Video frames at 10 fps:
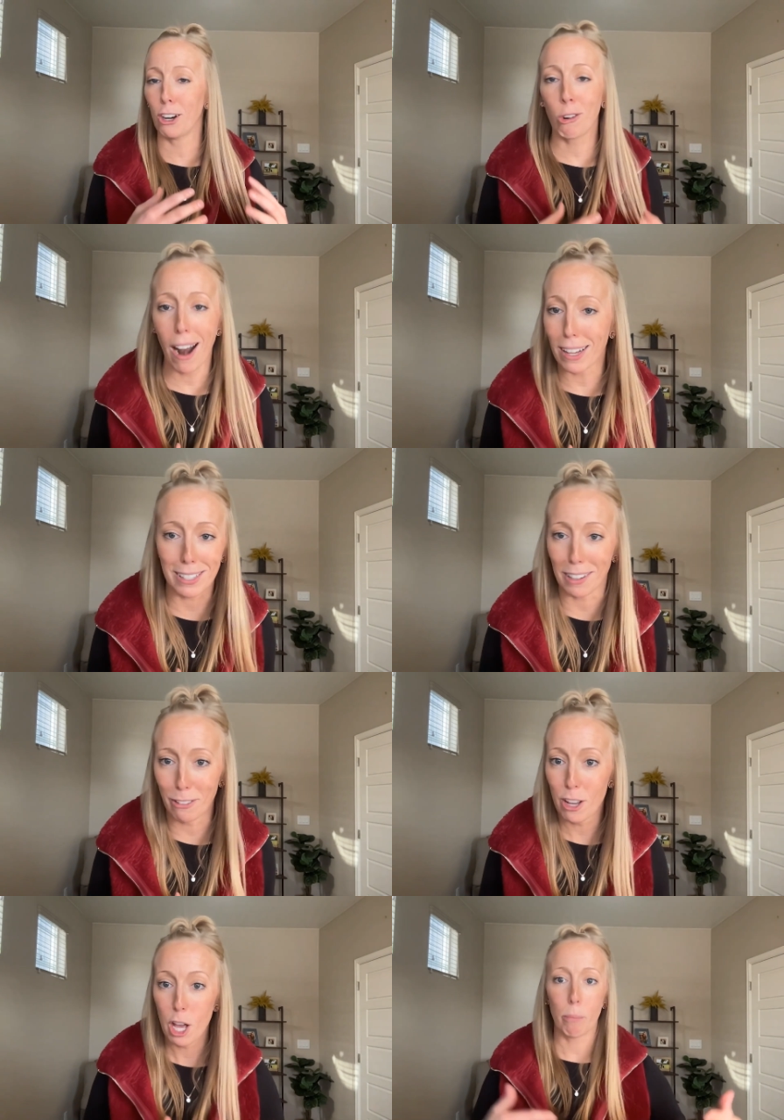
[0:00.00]
not
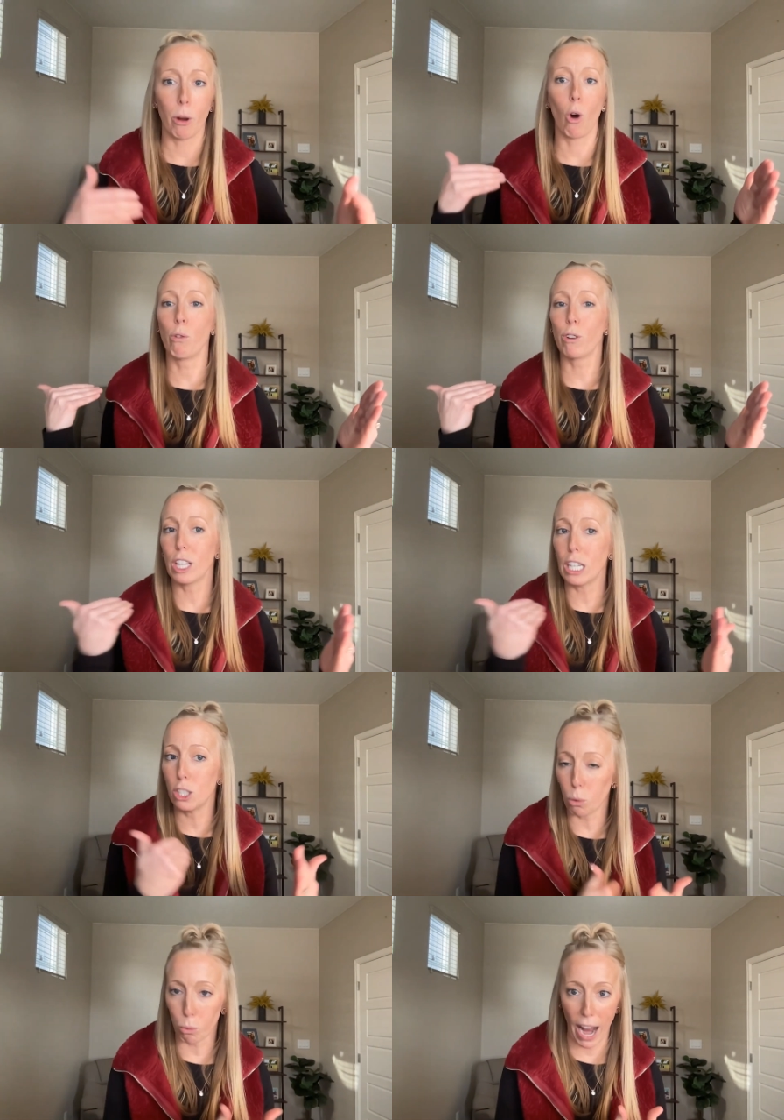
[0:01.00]
aggressive, but
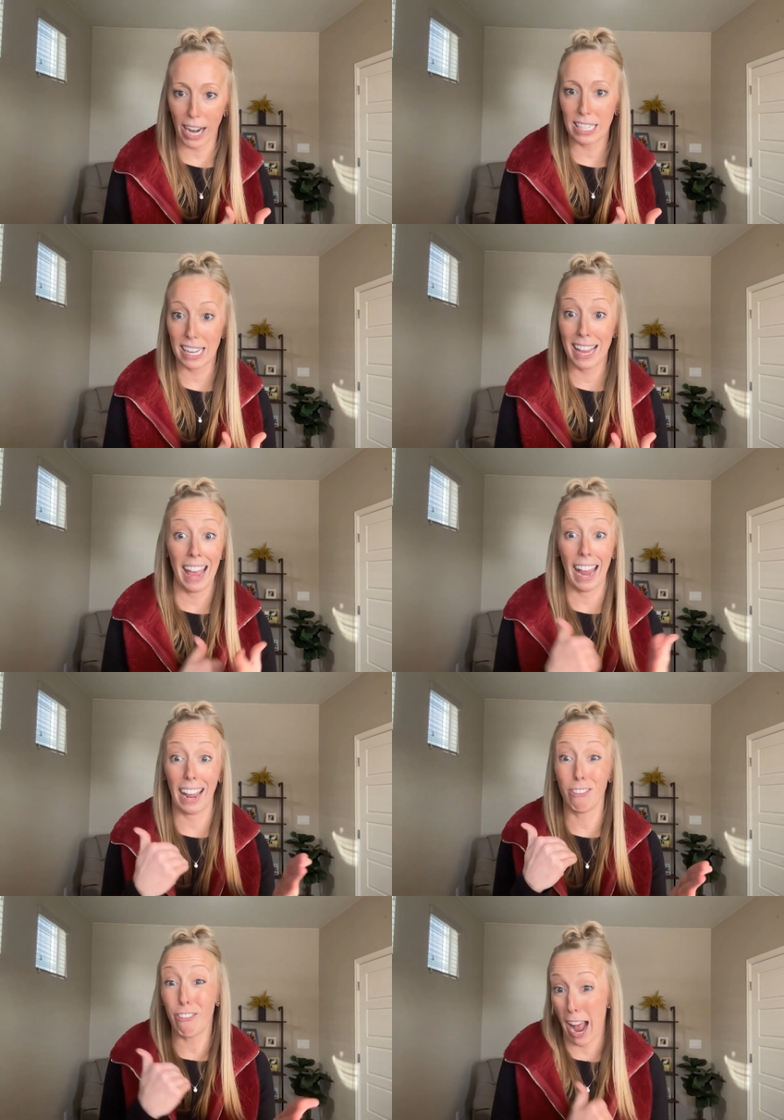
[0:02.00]
overly direct
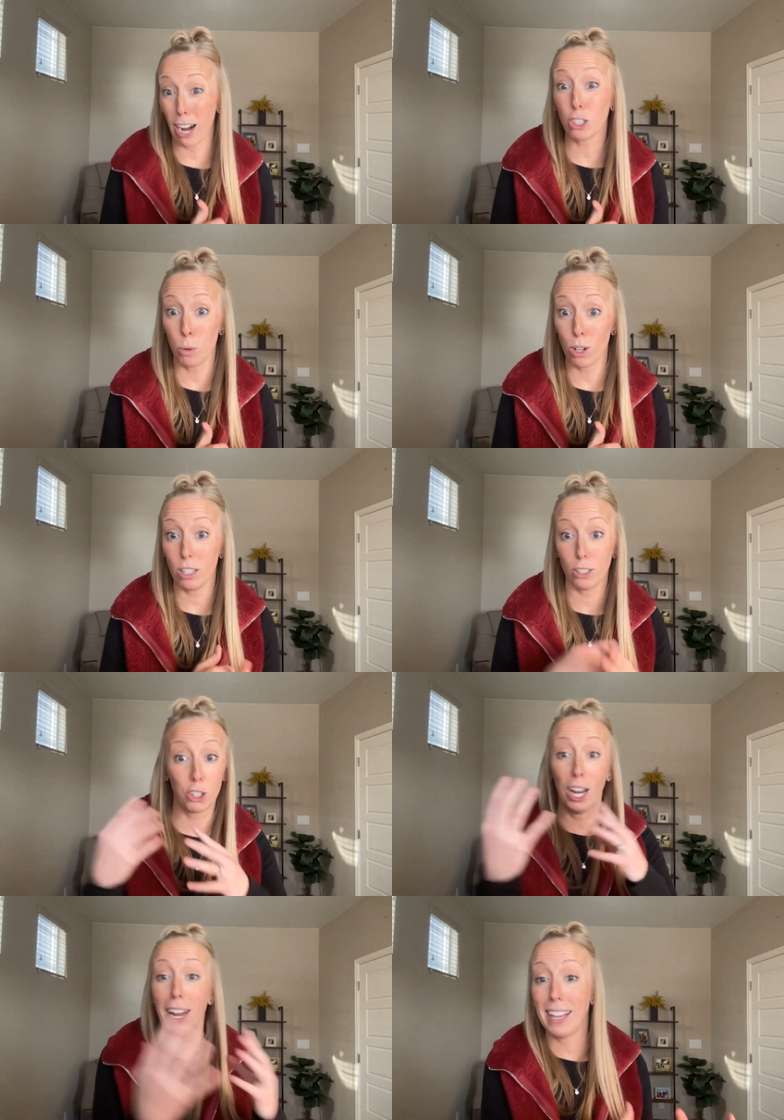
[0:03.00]
and factual,
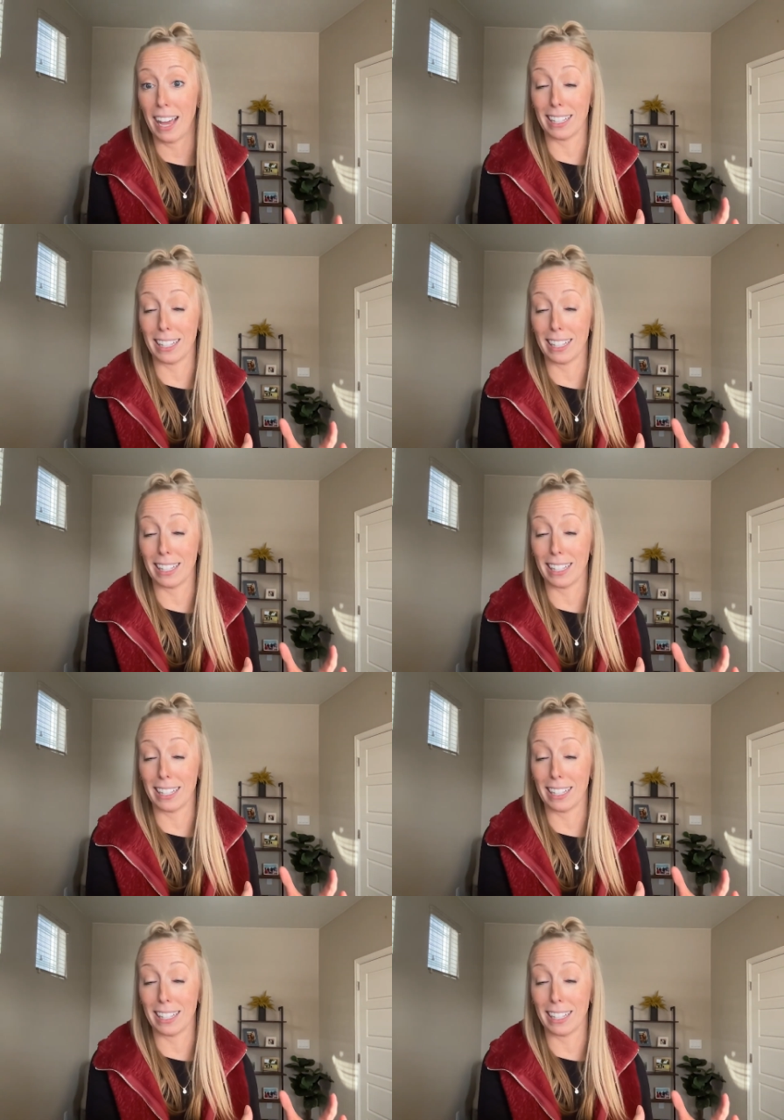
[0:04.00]
she